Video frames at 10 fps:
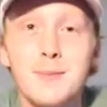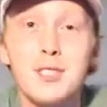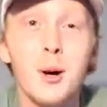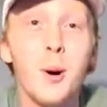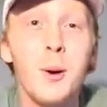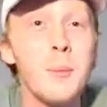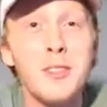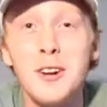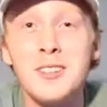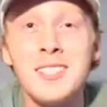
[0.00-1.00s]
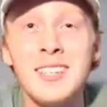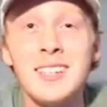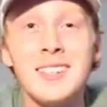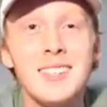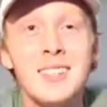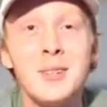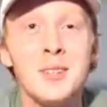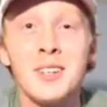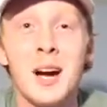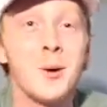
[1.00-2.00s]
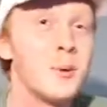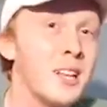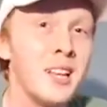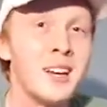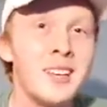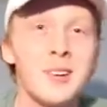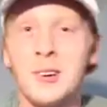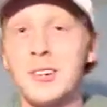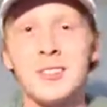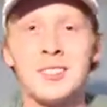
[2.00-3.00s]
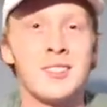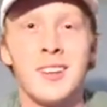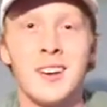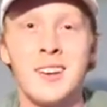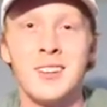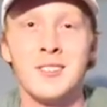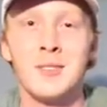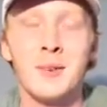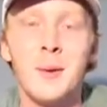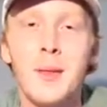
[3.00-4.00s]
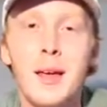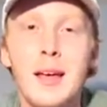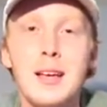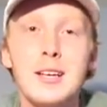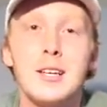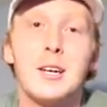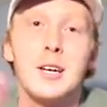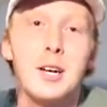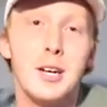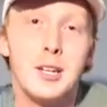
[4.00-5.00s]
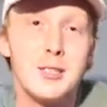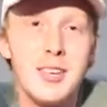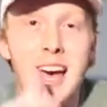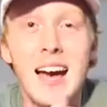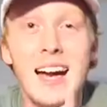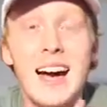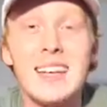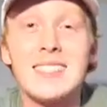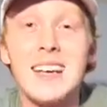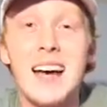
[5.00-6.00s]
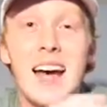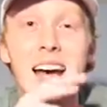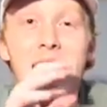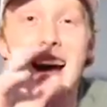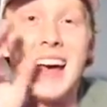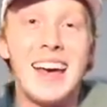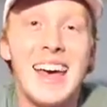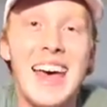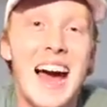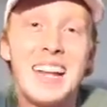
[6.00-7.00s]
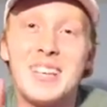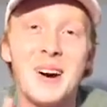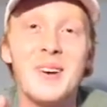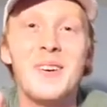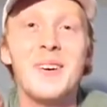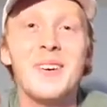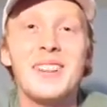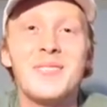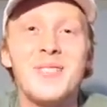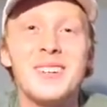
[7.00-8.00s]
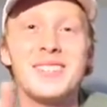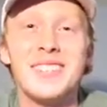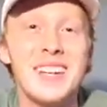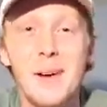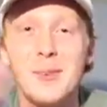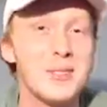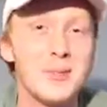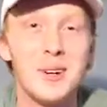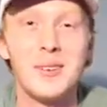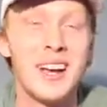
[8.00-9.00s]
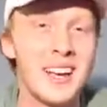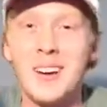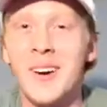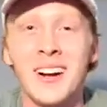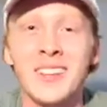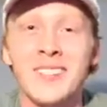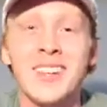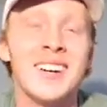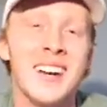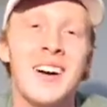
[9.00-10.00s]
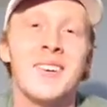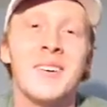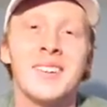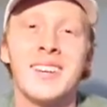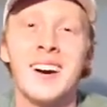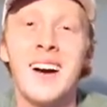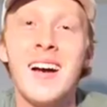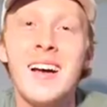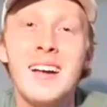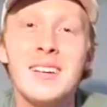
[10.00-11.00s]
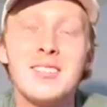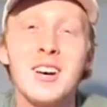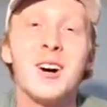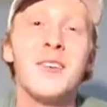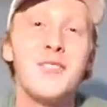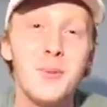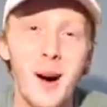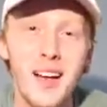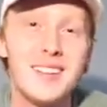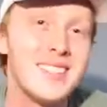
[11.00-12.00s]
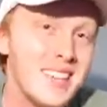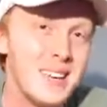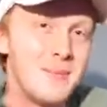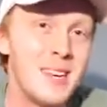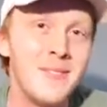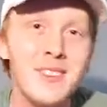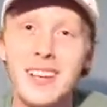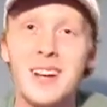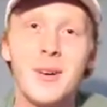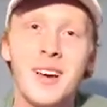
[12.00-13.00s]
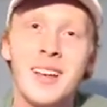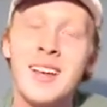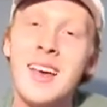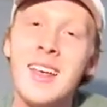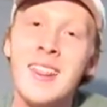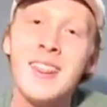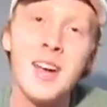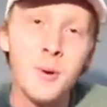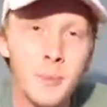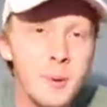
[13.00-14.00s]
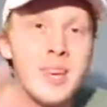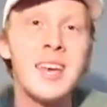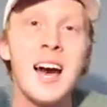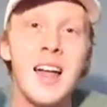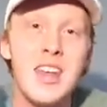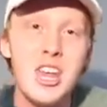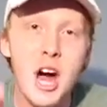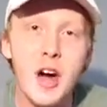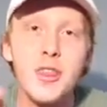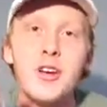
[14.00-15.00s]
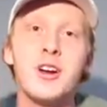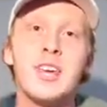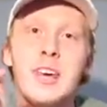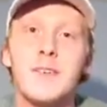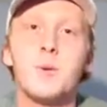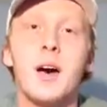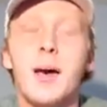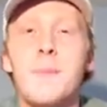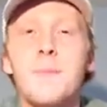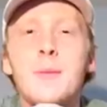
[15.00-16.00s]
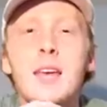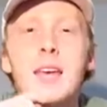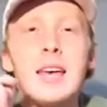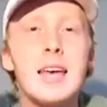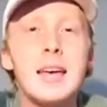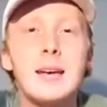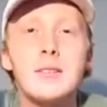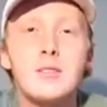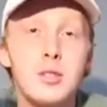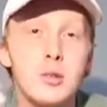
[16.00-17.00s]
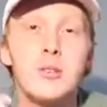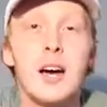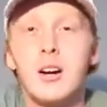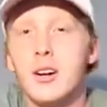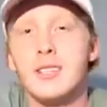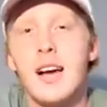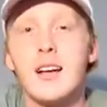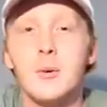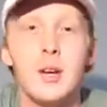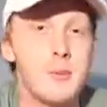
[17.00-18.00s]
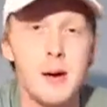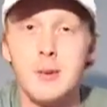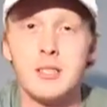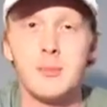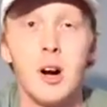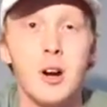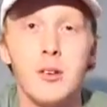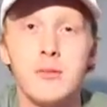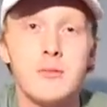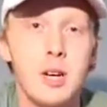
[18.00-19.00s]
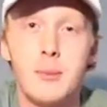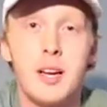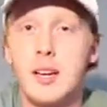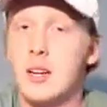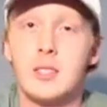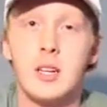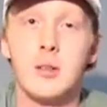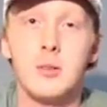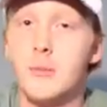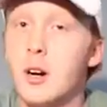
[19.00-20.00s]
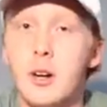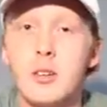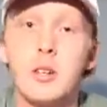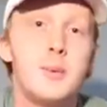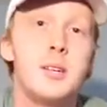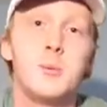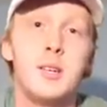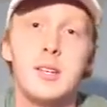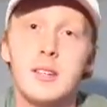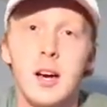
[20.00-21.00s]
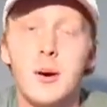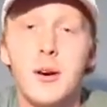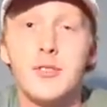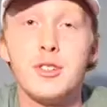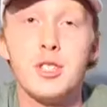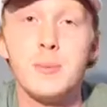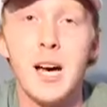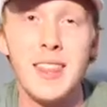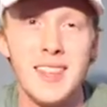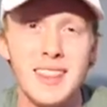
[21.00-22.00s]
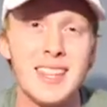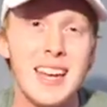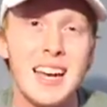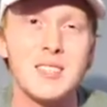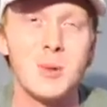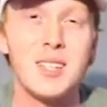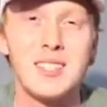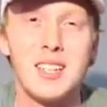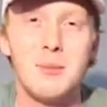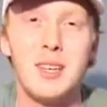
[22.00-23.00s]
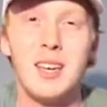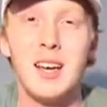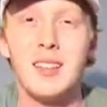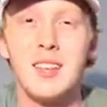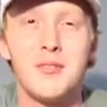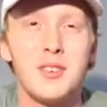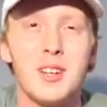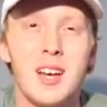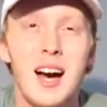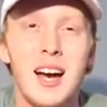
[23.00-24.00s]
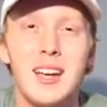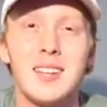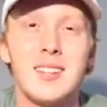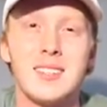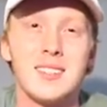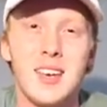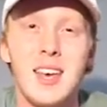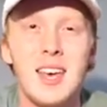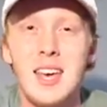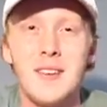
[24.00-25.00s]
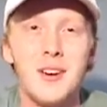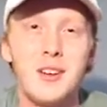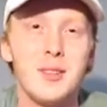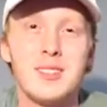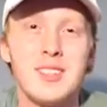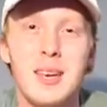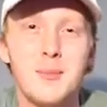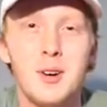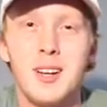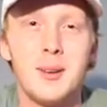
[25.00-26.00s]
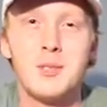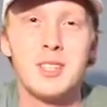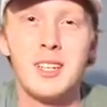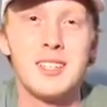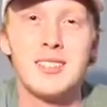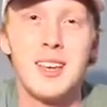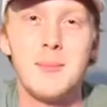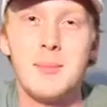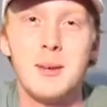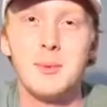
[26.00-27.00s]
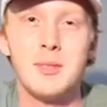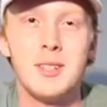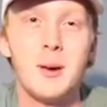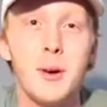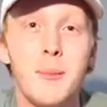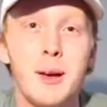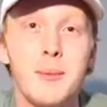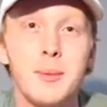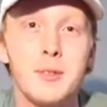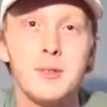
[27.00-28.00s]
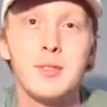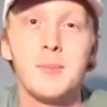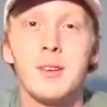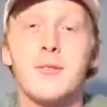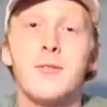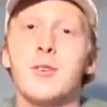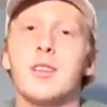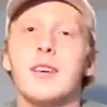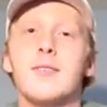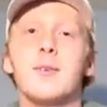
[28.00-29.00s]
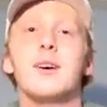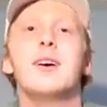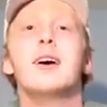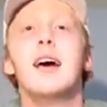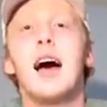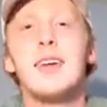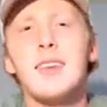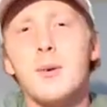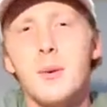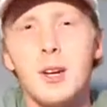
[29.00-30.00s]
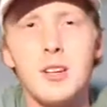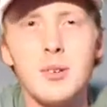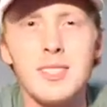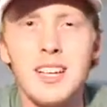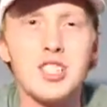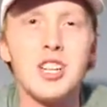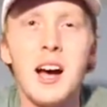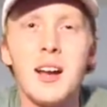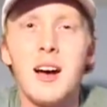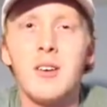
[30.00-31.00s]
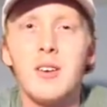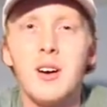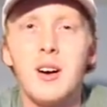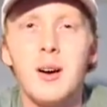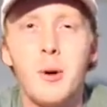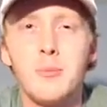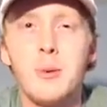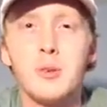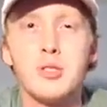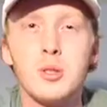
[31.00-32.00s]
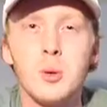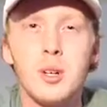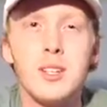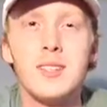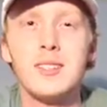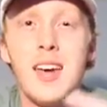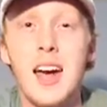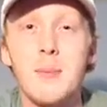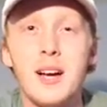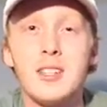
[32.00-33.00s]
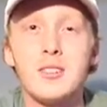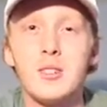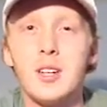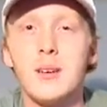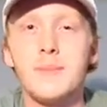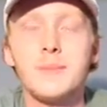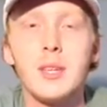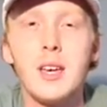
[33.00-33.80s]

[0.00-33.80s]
So number 13, you either got really lucky or you're just lucky in general. So yeah, guys, I don't remember what the numbers were, but I go back on the video and I'll know what they are. So if you won, DM me if you didn't win. There will be another giveaway soon. I don't know exactly when. It might be tomorrow. I might announce another one tomorrow. Could be in a week. I'm not for sure. But I think the next one is going to be a different kind, because if I do the same one, I'm just going to get the same people, and I want to make people do something for the giveaway. I think what I'm going to do is like a shout out on people's story to tag my Instagram.